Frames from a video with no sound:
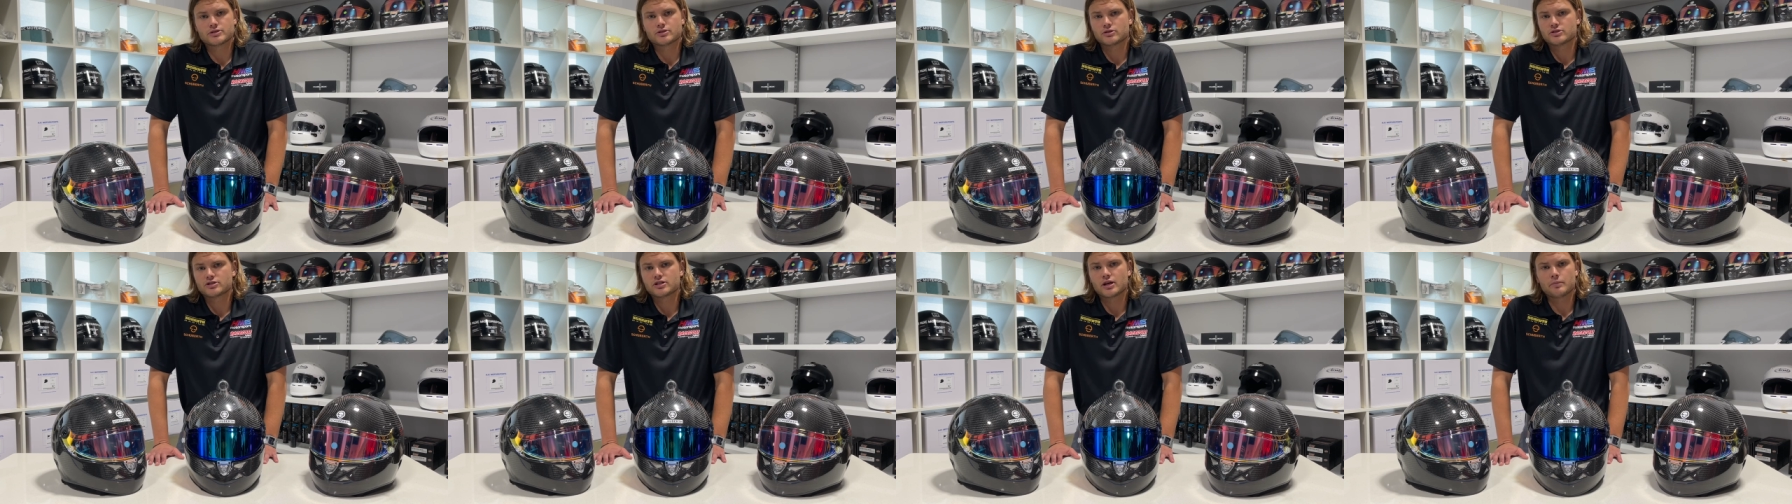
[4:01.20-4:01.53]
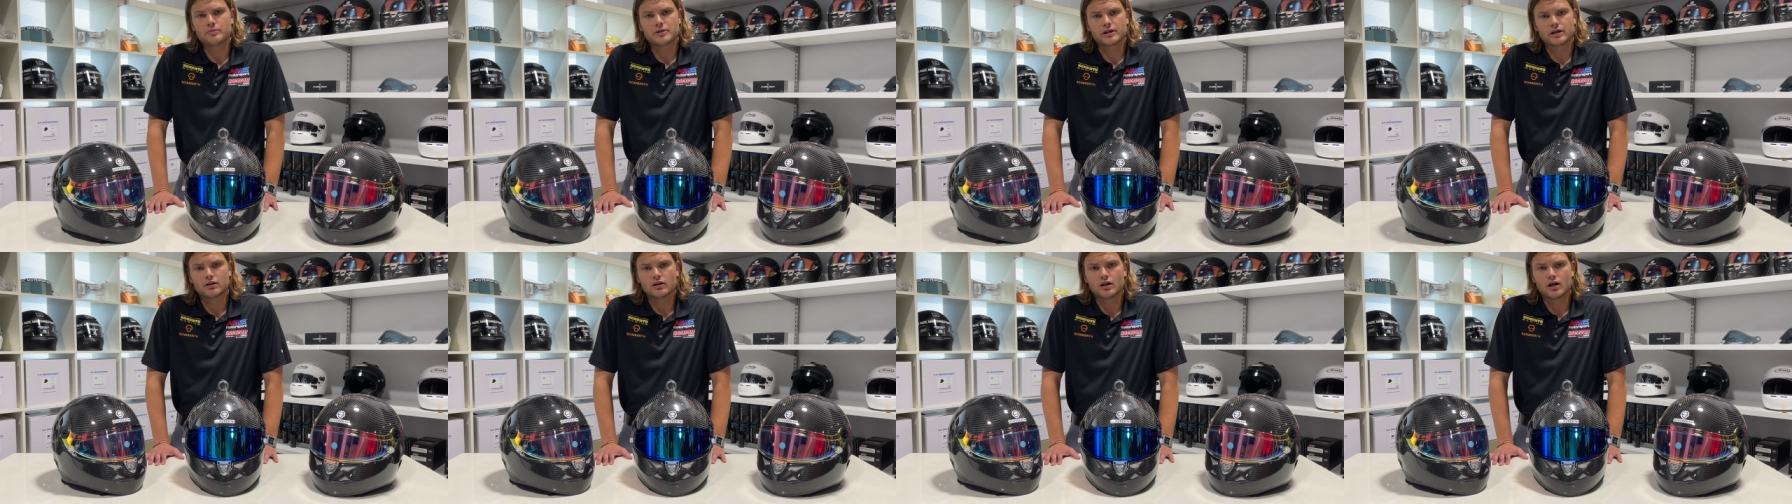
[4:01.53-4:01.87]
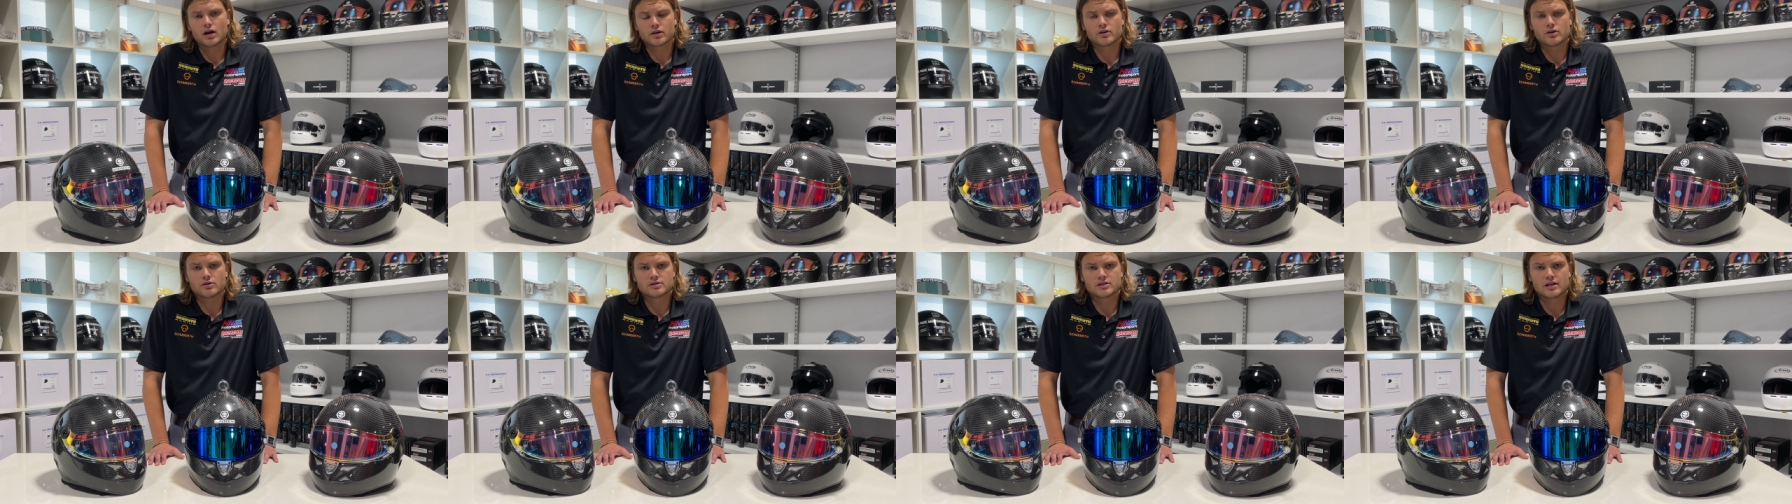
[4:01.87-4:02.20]
or something
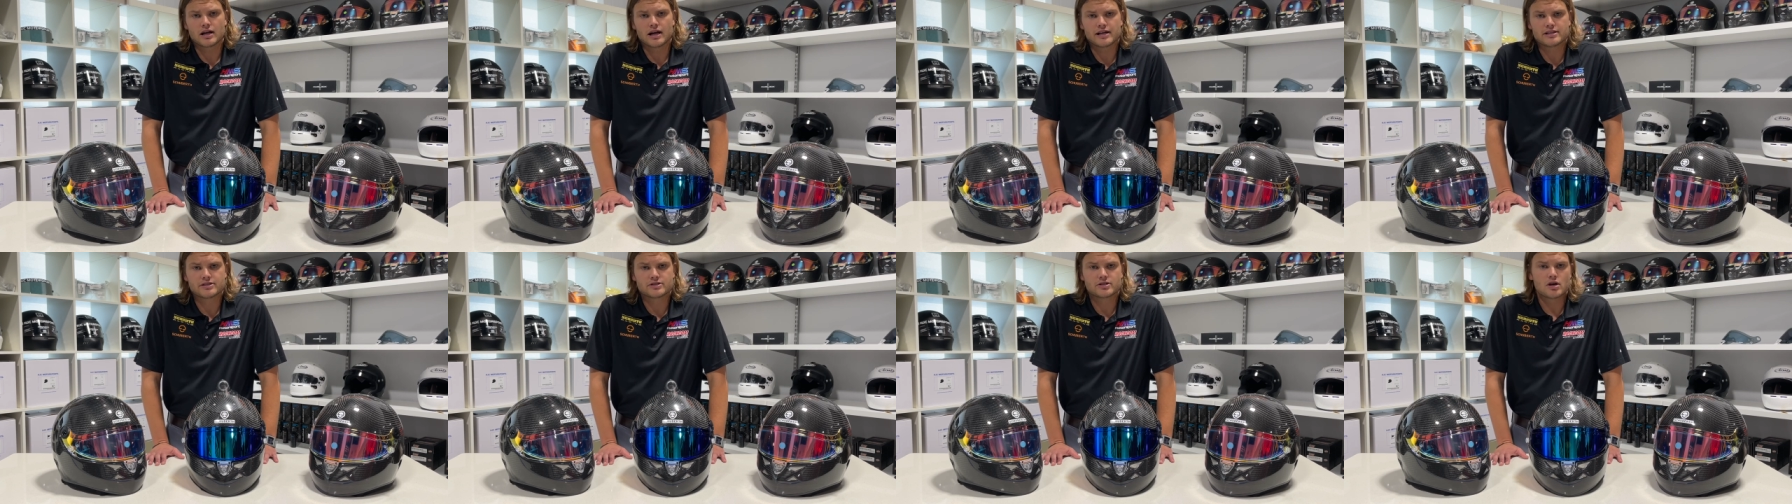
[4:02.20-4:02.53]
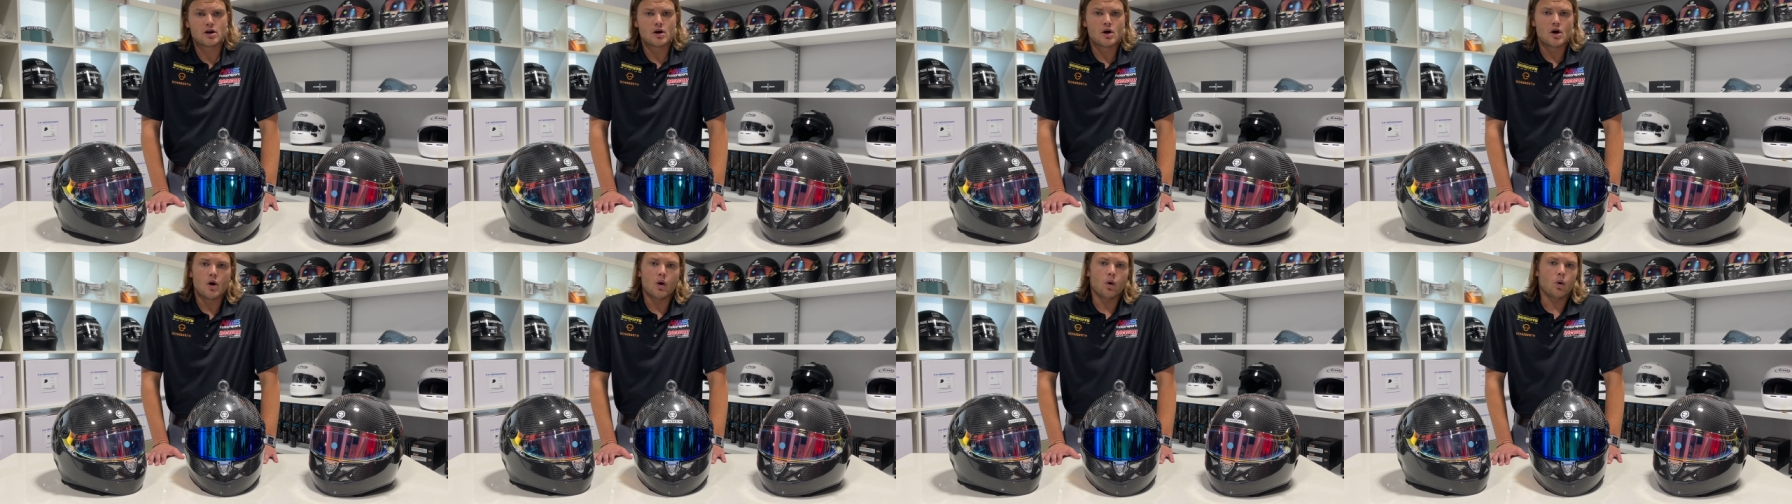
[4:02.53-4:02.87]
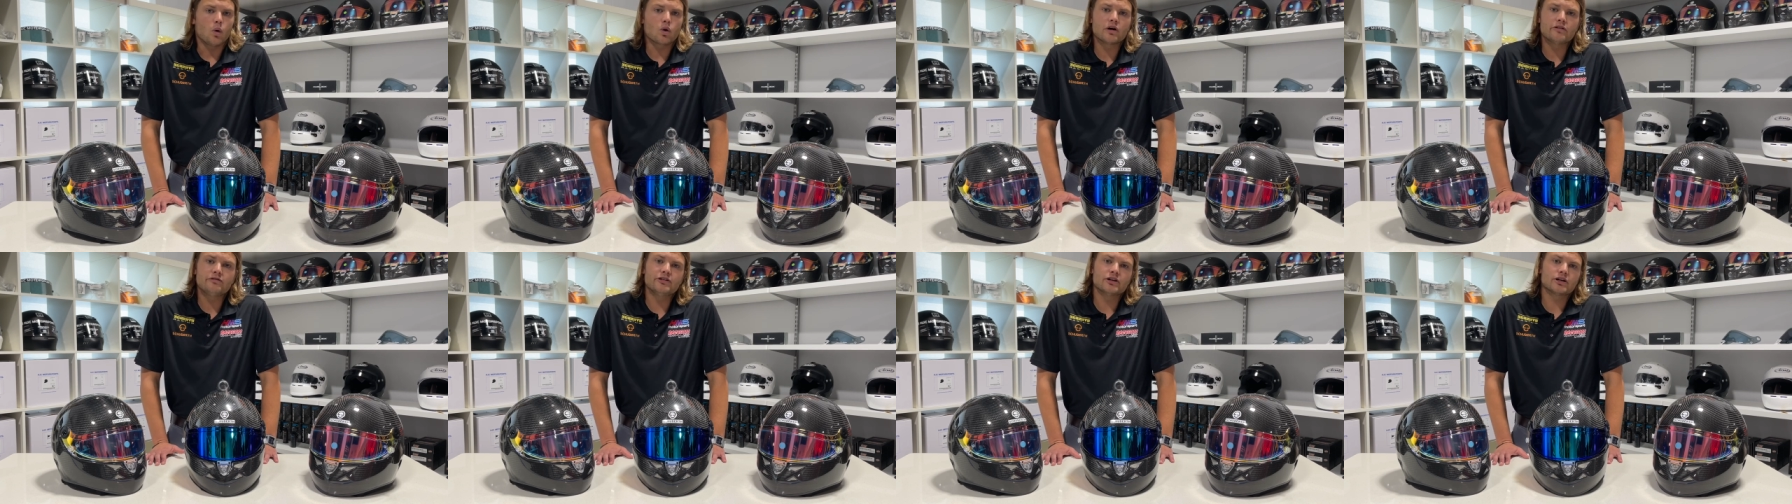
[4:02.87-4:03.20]
along those lines,
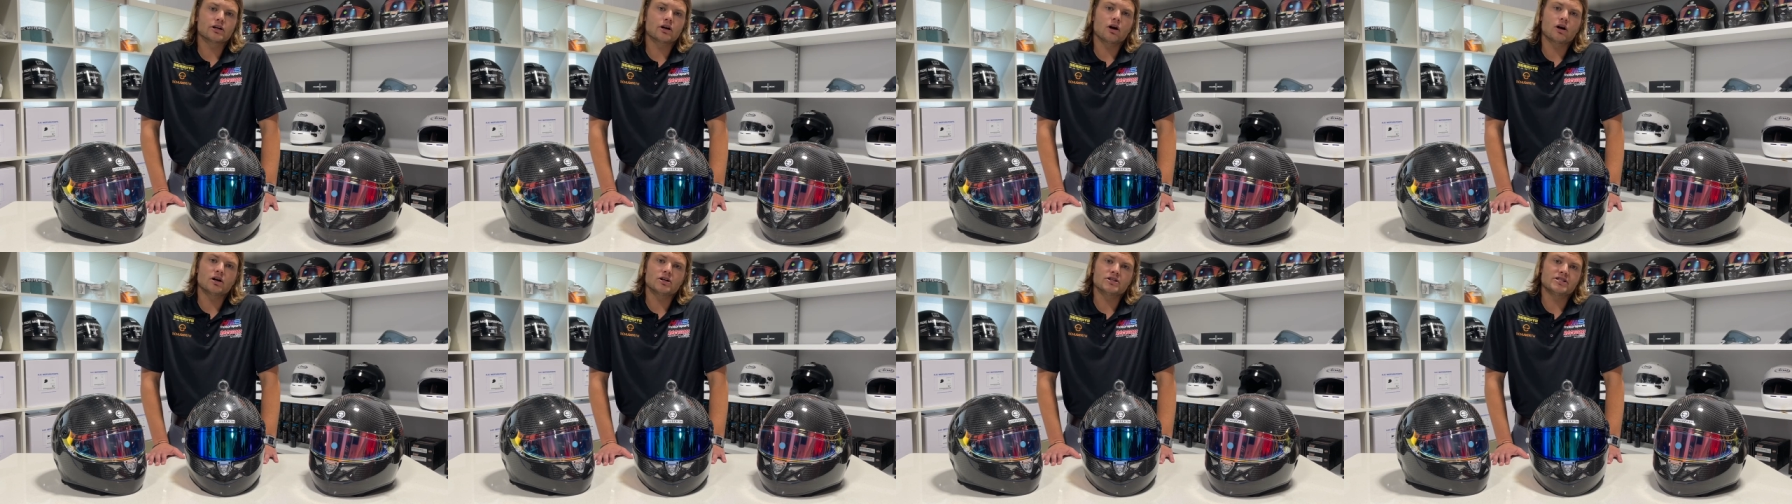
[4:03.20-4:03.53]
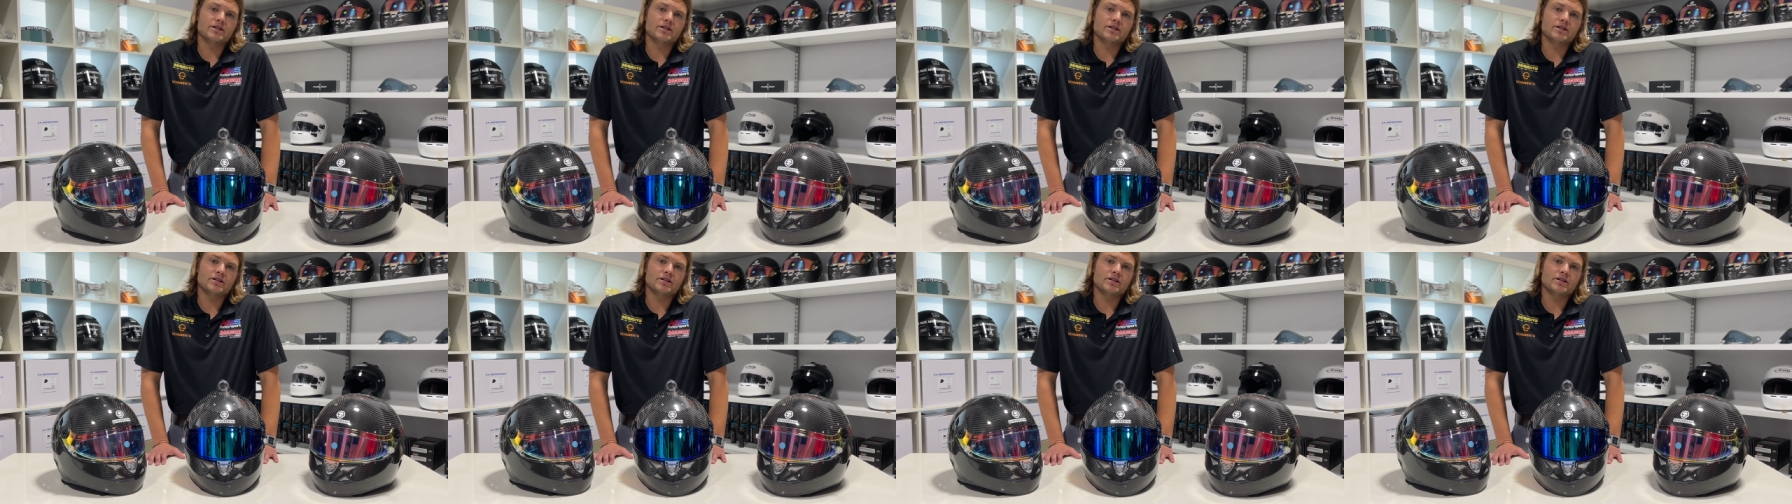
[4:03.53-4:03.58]
or if your car